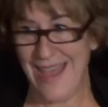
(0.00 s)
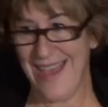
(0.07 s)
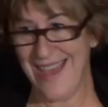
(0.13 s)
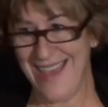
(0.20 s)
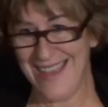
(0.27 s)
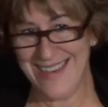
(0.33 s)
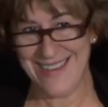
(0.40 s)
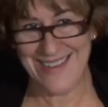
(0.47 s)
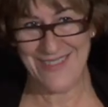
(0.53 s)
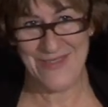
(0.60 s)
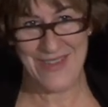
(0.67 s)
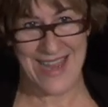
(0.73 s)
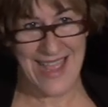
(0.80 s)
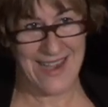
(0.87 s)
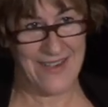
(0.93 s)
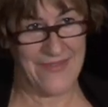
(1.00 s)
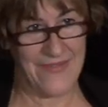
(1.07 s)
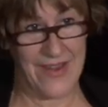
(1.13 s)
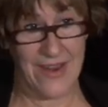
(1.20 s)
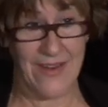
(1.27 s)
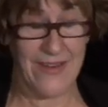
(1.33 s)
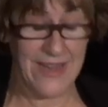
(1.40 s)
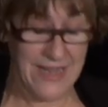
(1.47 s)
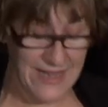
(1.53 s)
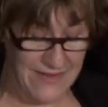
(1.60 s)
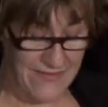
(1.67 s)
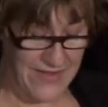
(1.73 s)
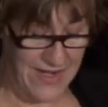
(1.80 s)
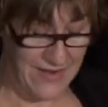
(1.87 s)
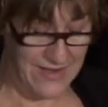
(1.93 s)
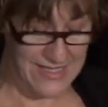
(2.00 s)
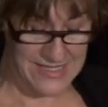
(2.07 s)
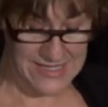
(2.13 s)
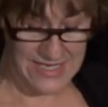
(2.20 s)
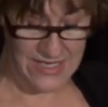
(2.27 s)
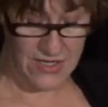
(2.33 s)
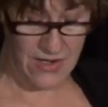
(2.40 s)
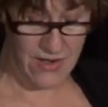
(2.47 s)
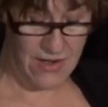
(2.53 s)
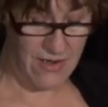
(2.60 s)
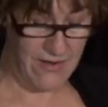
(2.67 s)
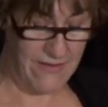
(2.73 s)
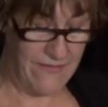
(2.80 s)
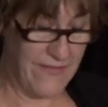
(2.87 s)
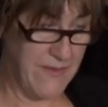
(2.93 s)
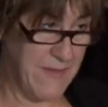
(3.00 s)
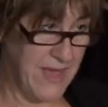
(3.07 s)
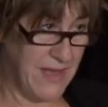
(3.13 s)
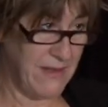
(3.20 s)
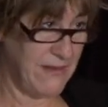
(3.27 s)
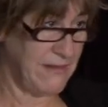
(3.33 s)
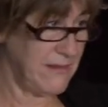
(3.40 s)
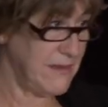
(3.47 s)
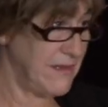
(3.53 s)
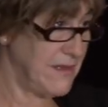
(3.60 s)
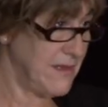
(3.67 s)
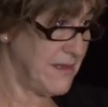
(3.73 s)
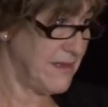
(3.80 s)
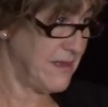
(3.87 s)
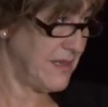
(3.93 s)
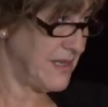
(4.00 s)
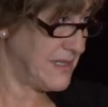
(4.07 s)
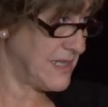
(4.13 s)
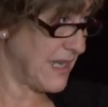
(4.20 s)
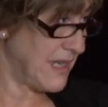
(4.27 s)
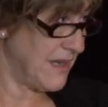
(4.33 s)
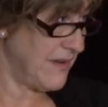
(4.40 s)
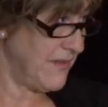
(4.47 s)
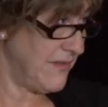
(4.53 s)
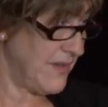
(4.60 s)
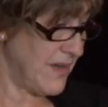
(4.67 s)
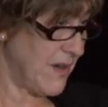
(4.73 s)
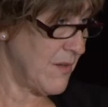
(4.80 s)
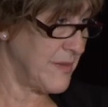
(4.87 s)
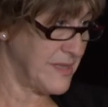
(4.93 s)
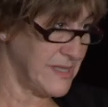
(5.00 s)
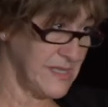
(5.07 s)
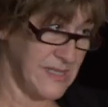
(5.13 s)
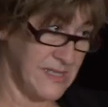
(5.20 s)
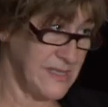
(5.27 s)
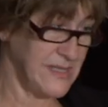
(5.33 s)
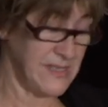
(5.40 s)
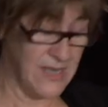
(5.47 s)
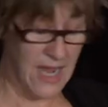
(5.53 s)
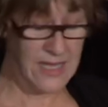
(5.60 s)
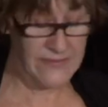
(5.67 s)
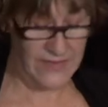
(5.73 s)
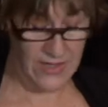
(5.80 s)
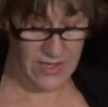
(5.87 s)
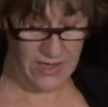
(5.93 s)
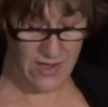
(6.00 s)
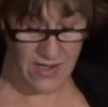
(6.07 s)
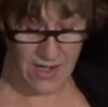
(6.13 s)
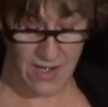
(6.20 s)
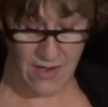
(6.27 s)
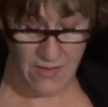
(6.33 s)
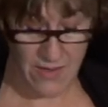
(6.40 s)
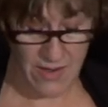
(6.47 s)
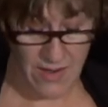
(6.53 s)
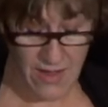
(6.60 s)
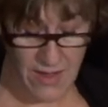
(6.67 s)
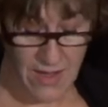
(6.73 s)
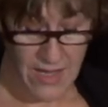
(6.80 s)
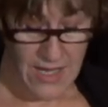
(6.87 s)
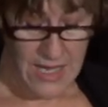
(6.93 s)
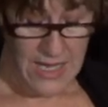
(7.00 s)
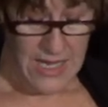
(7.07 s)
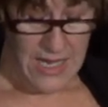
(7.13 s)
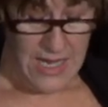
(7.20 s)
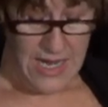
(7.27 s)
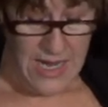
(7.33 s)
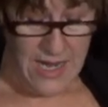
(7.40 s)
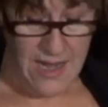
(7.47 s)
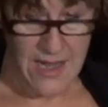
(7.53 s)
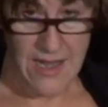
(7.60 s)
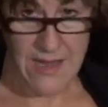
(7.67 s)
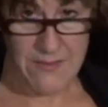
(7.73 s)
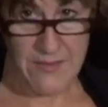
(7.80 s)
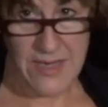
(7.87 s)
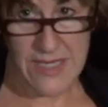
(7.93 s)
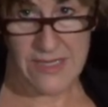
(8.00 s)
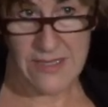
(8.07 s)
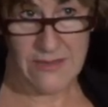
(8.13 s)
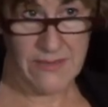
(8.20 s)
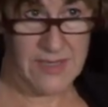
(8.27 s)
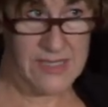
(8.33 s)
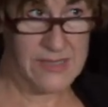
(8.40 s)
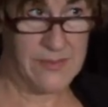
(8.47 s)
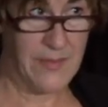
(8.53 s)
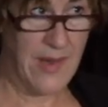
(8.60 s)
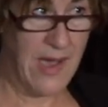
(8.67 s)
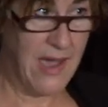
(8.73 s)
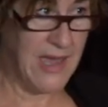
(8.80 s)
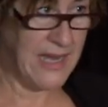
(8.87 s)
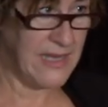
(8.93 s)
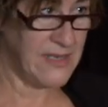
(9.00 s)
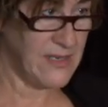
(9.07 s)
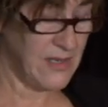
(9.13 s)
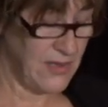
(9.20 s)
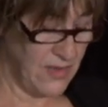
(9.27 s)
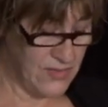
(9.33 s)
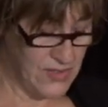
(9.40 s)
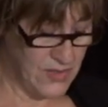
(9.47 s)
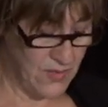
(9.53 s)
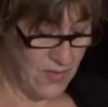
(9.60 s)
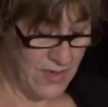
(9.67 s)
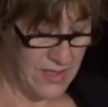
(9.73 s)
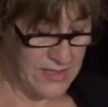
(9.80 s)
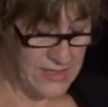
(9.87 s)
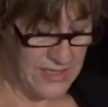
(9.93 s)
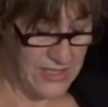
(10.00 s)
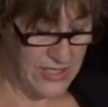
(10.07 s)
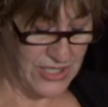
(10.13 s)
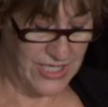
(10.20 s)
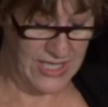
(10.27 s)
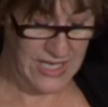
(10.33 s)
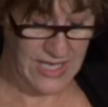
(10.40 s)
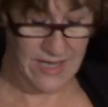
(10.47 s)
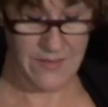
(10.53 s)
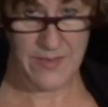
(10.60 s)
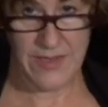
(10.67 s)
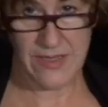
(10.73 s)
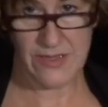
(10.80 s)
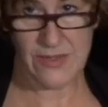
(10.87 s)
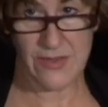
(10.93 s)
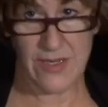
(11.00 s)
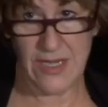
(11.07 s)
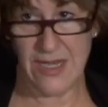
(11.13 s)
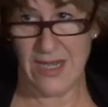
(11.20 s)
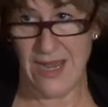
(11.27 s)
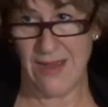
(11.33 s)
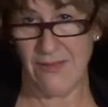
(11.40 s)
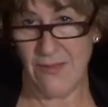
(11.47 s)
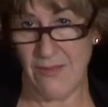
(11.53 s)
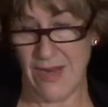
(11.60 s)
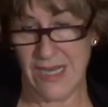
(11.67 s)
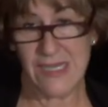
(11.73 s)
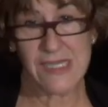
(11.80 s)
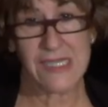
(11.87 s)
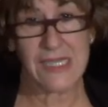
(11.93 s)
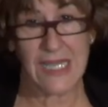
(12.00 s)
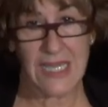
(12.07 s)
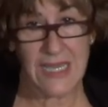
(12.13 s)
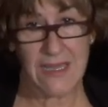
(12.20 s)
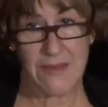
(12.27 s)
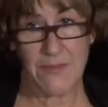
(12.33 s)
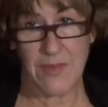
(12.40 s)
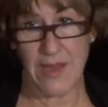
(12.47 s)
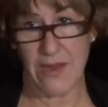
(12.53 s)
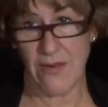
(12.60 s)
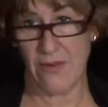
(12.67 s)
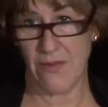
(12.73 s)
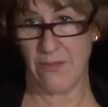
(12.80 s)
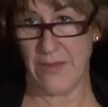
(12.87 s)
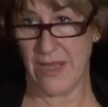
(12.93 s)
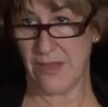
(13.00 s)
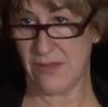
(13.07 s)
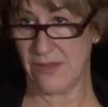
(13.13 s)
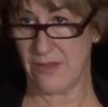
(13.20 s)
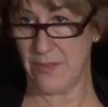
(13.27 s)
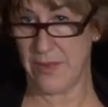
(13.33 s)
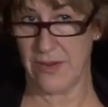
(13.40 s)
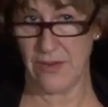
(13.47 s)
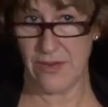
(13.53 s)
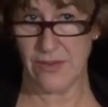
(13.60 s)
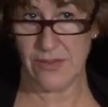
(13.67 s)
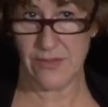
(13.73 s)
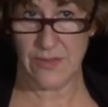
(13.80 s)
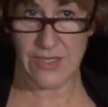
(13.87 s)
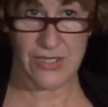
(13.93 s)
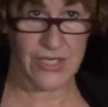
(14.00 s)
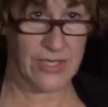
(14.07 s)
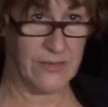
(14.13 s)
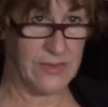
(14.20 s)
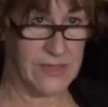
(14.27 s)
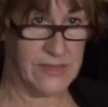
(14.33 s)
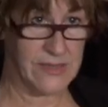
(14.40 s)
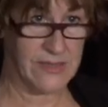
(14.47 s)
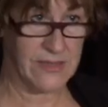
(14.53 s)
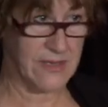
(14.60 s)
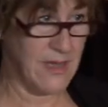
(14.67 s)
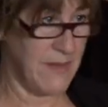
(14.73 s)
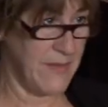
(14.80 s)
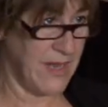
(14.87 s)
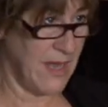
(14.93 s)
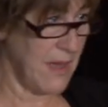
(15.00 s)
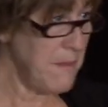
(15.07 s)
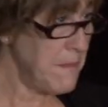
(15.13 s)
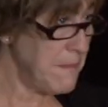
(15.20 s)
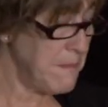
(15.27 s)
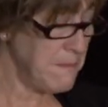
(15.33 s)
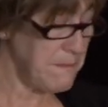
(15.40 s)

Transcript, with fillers: had we had a very very senior female executive in our business. This is not very long ago at all. Uh, admit to us behind closed doors that she had been treated outrageously by her male superiors when she was coming up.